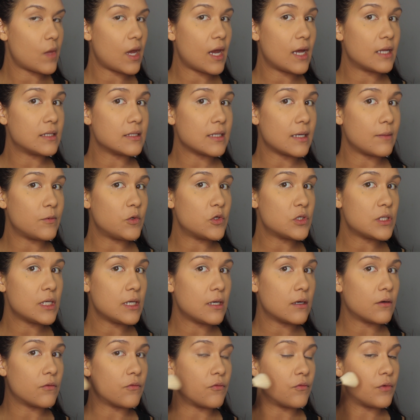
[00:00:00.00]
And I'm
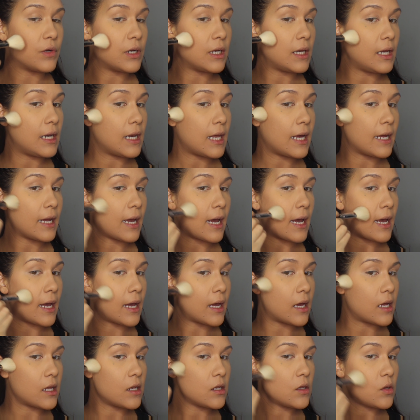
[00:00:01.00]
using a really light
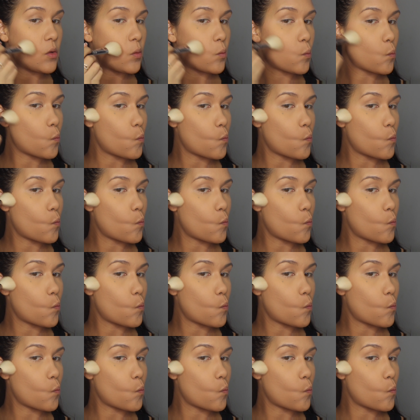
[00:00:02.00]
hand